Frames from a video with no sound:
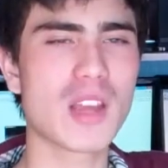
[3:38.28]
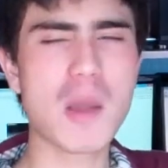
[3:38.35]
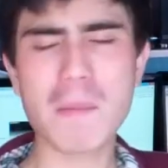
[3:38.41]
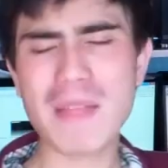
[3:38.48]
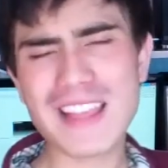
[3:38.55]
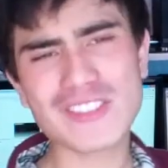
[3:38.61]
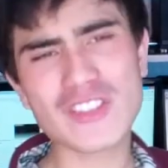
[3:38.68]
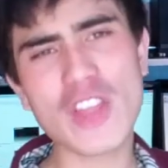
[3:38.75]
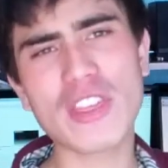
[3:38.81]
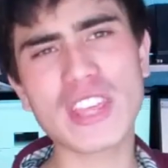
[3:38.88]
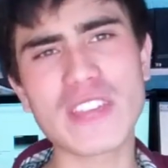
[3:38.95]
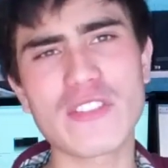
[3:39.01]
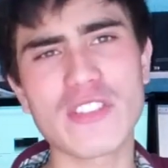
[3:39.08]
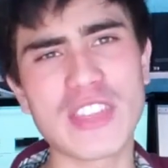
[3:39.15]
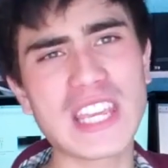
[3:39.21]
But that's nothing
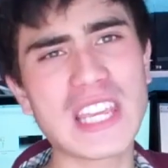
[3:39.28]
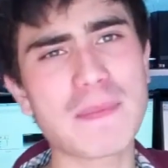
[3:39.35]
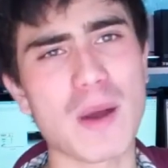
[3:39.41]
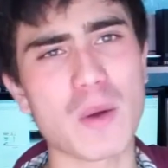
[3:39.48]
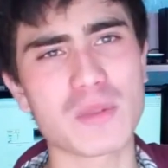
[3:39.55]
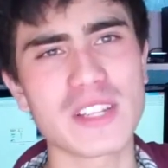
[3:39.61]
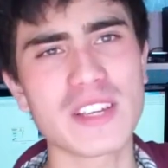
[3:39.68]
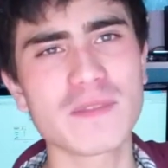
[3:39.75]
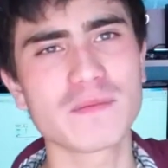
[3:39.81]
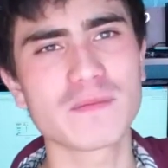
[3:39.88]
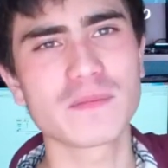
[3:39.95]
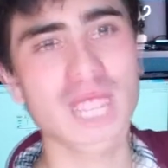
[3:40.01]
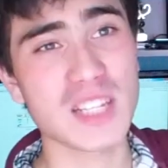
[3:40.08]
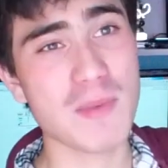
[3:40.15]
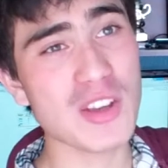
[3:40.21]
if you think about it,
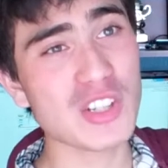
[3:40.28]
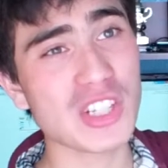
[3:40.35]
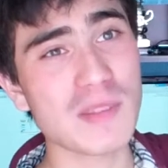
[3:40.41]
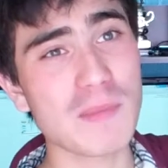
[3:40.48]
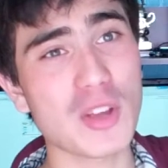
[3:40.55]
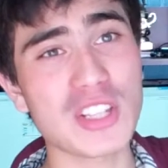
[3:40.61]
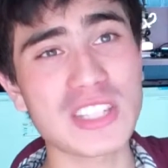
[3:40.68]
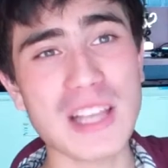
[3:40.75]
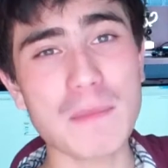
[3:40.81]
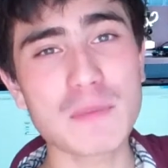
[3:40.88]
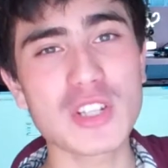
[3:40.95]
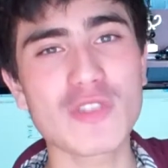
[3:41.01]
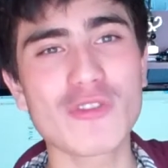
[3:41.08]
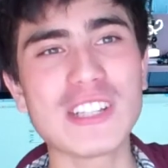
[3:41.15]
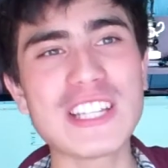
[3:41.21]
especially because
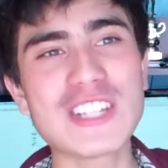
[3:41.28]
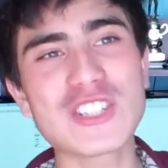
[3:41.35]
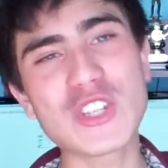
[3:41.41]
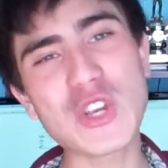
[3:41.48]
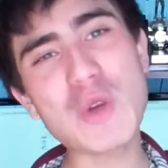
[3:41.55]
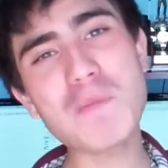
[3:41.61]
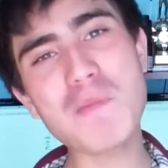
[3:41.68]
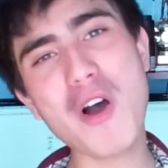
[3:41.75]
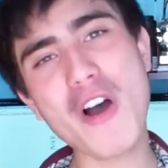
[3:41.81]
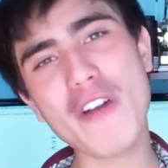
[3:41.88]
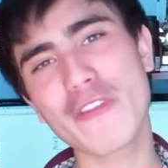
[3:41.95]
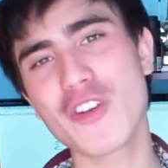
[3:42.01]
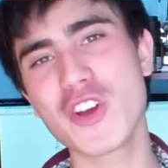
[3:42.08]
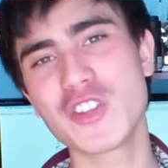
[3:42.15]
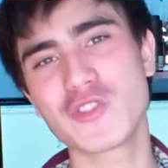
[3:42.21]
Samsung released 2 more
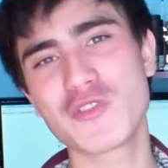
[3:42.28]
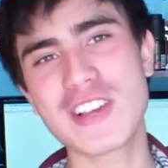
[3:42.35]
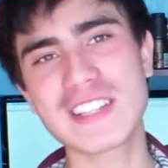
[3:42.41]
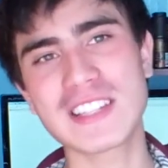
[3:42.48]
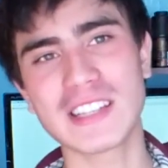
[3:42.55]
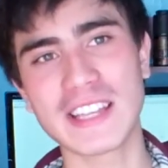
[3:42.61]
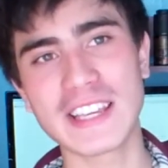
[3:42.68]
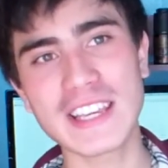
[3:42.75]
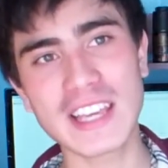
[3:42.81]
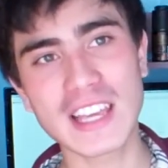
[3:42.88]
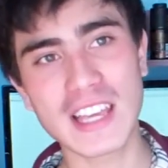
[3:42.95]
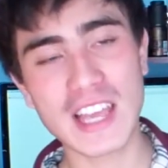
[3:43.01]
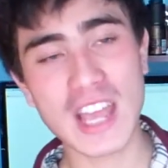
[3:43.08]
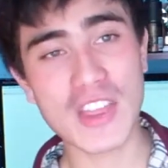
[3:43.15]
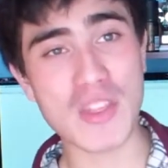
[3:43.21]
phones recently,
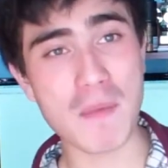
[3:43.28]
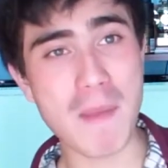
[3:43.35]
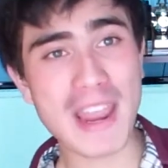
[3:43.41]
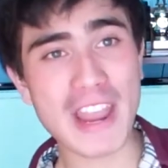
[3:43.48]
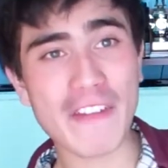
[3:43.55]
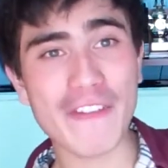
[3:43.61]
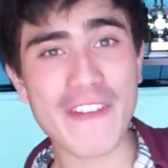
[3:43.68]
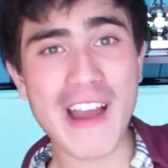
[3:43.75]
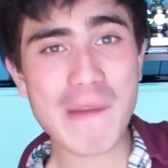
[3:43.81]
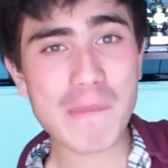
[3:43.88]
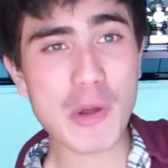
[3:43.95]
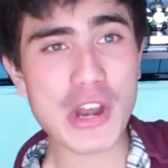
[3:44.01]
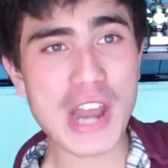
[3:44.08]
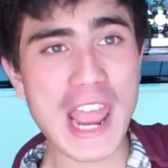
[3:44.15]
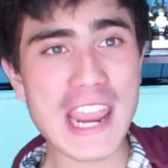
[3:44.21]
the Mega
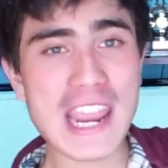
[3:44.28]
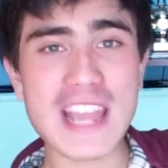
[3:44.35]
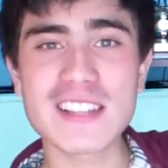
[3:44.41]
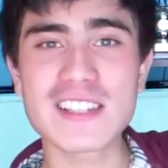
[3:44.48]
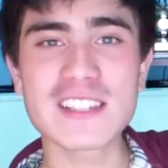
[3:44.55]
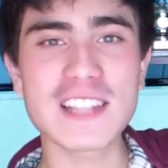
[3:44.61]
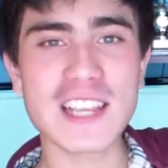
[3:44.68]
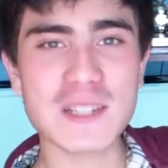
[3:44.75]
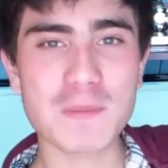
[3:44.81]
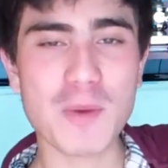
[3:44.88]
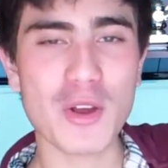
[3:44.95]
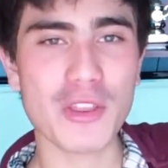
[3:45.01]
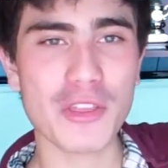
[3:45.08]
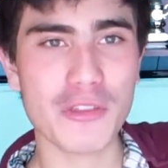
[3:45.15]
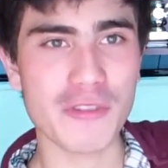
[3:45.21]
5.8 and
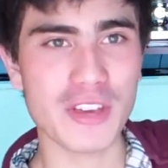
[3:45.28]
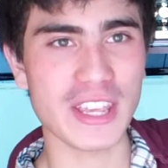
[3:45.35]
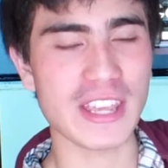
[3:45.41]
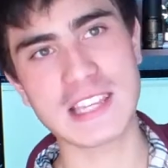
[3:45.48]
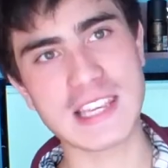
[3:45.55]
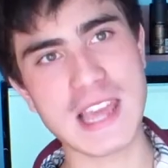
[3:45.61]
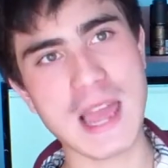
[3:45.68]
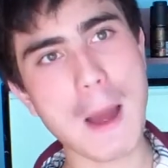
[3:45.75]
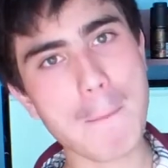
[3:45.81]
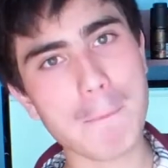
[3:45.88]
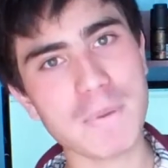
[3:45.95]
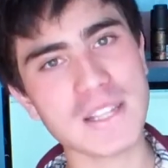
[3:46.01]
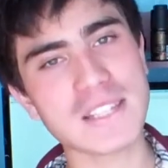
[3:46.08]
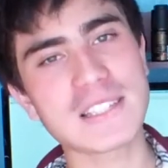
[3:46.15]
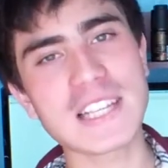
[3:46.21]
6.3. Yep,
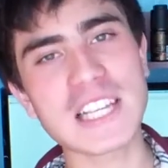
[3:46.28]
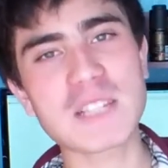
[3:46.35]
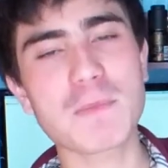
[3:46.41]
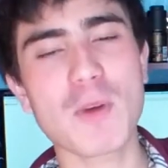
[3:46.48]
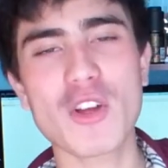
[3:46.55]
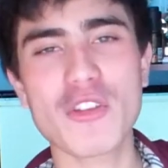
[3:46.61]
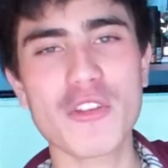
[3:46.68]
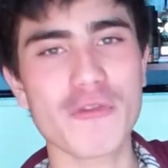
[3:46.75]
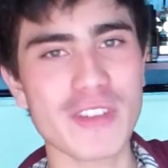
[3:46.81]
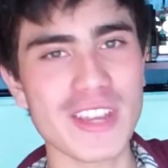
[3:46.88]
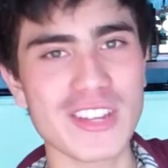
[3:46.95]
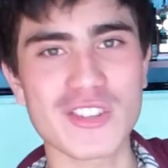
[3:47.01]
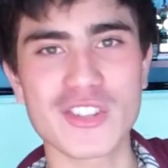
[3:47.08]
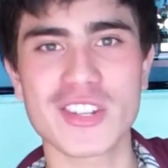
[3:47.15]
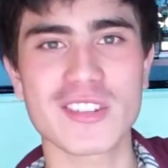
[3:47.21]
6.3
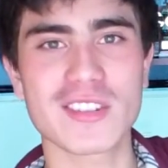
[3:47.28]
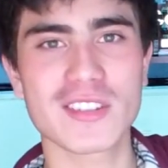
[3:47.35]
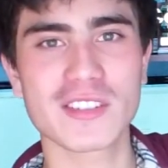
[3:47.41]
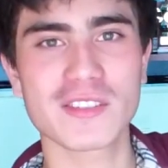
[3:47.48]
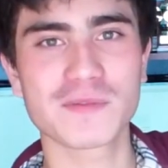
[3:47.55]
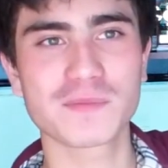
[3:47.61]
inches.